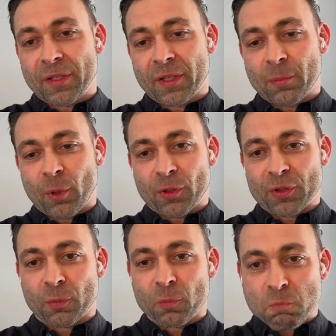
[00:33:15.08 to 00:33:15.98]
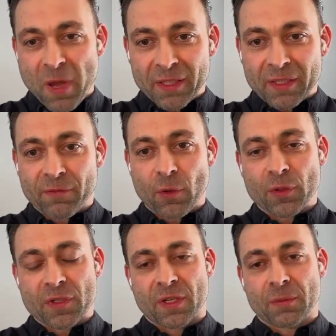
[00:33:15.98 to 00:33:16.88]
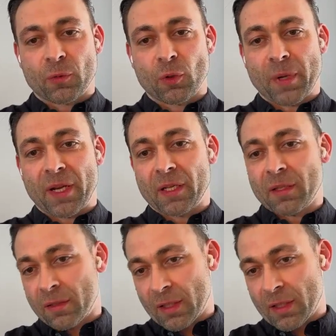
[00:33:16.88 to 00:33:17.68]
Delegated partners are mainly focused on programmatic.